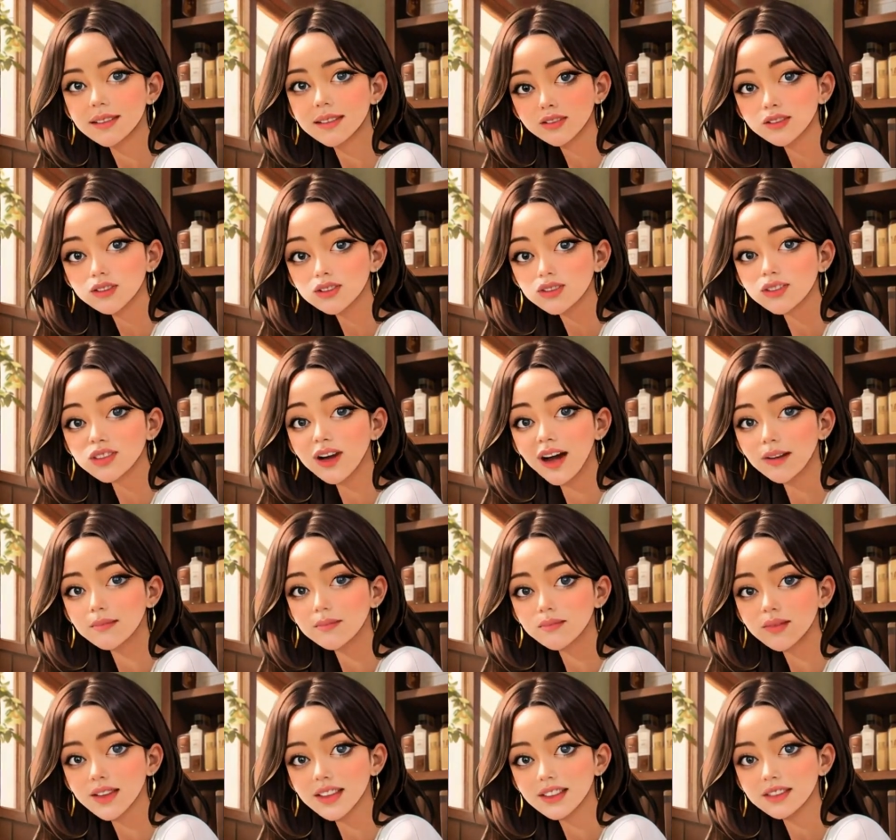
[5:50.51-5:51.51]
Good job,
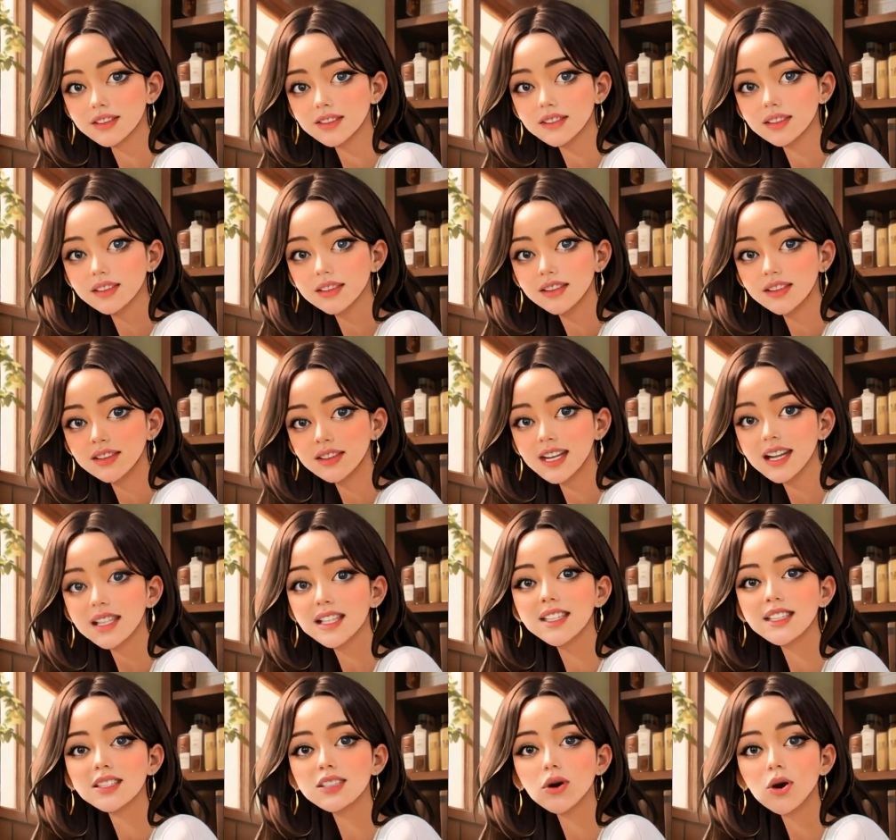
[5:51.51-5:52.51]
friends.
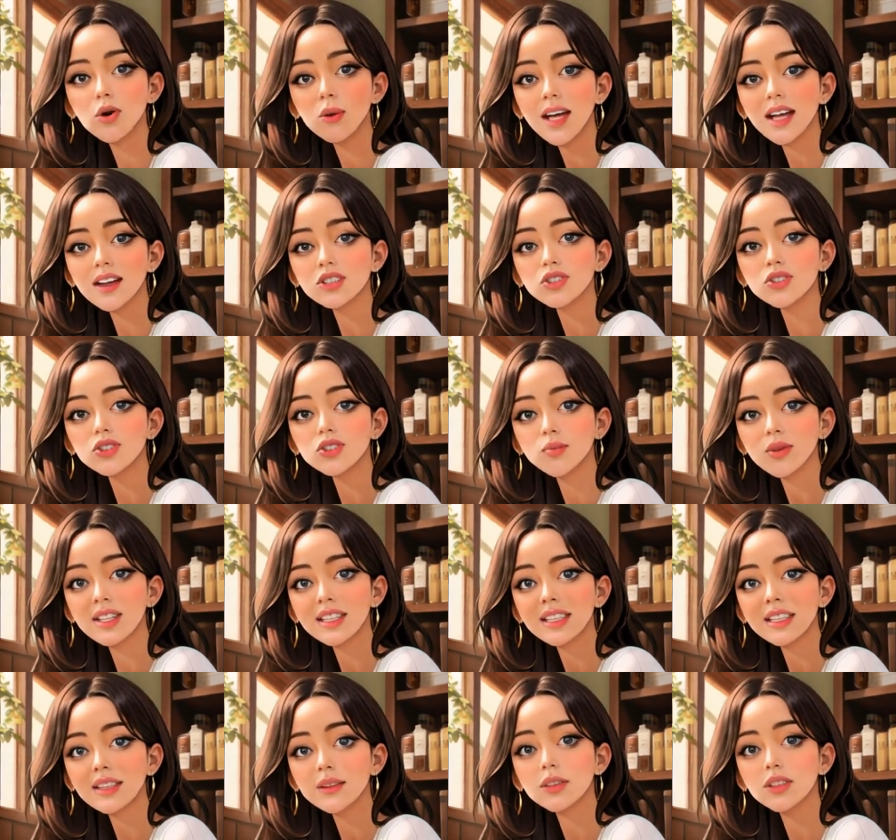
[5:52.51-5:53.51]
Thank you so much for
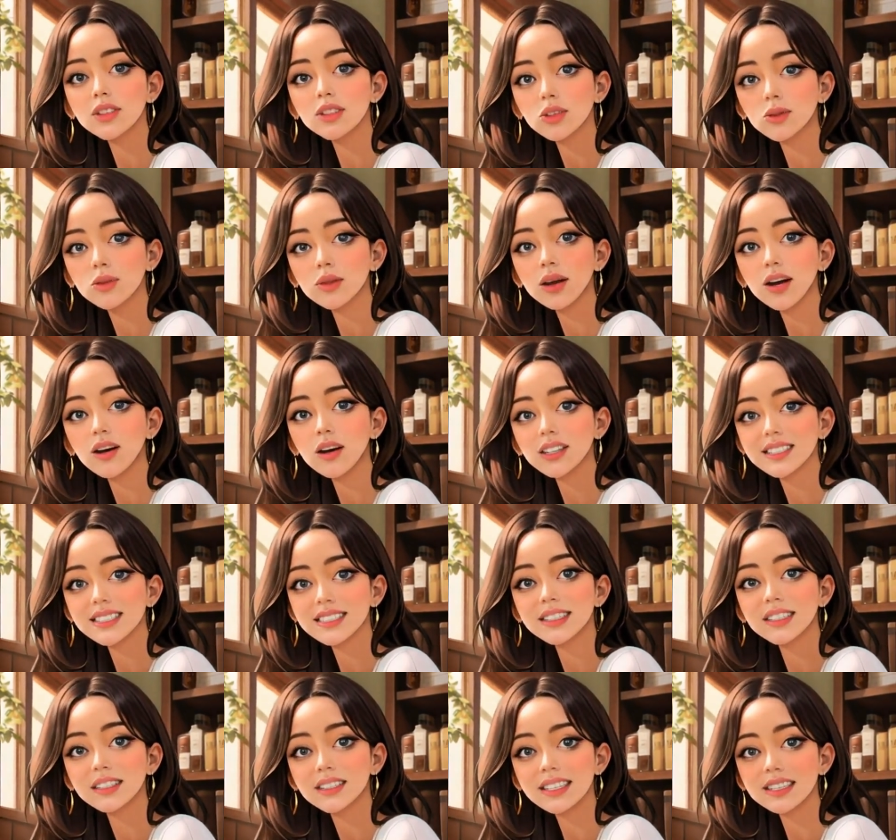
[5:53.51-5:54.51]
reading with Luna on
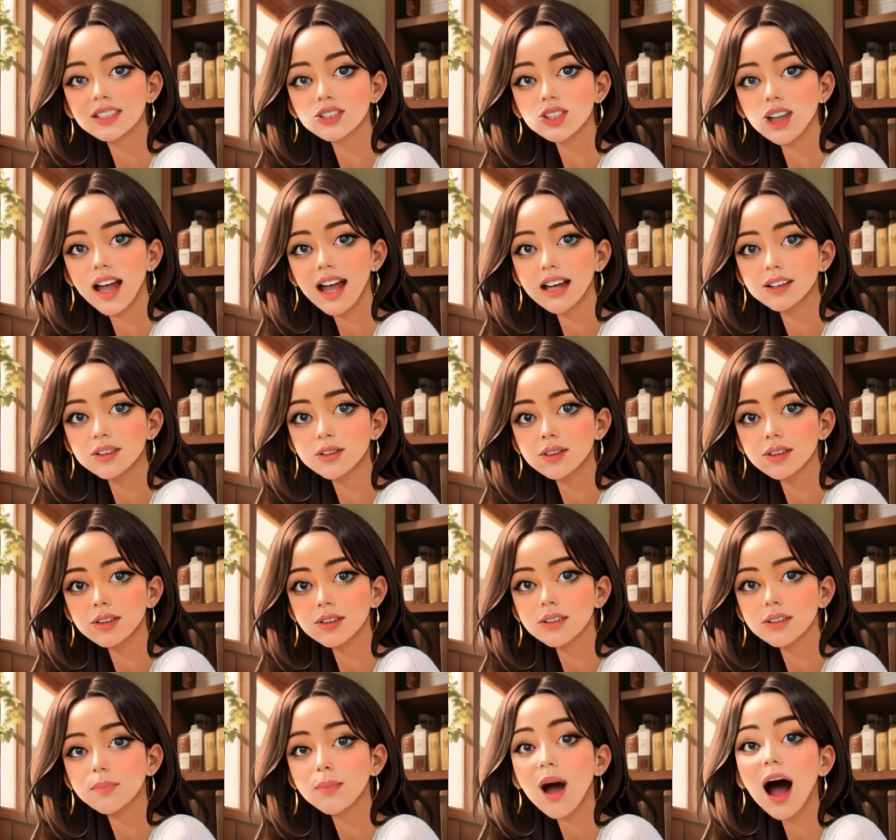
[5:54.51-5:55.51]
Tube Kid channel.
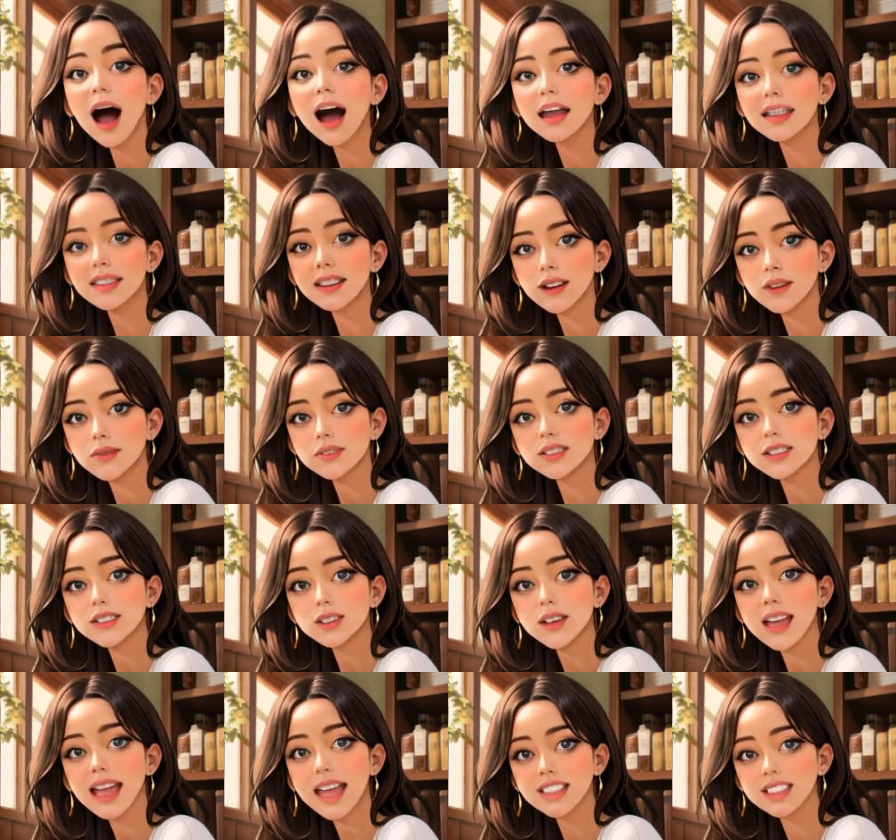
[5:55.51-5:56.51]
Bye. I'll see
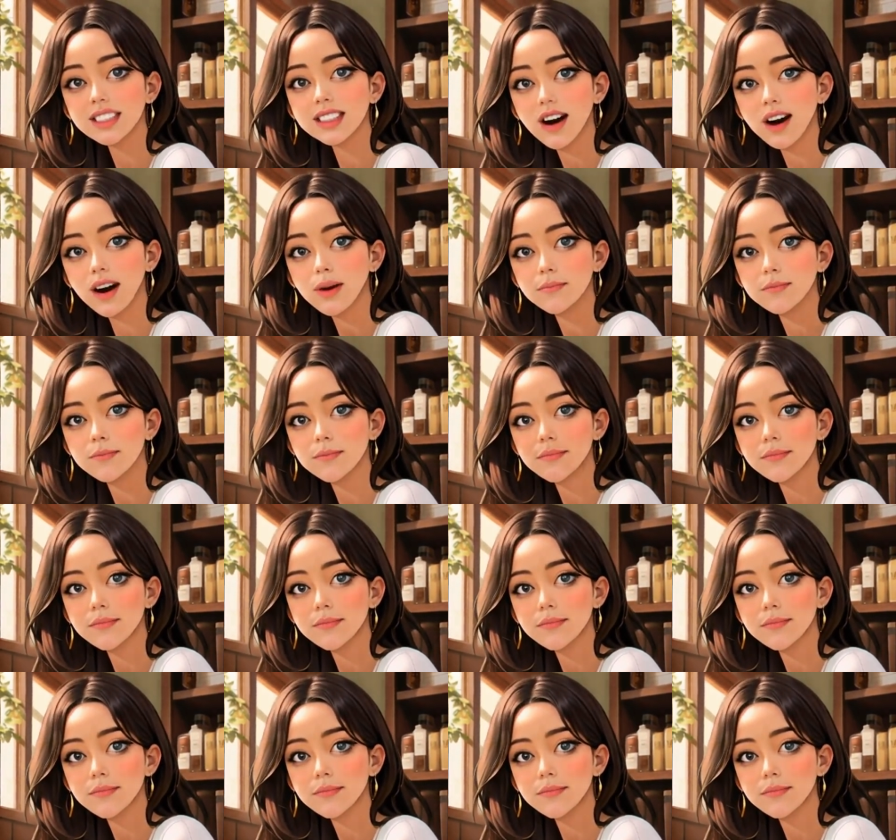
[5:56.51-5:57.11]
you next time.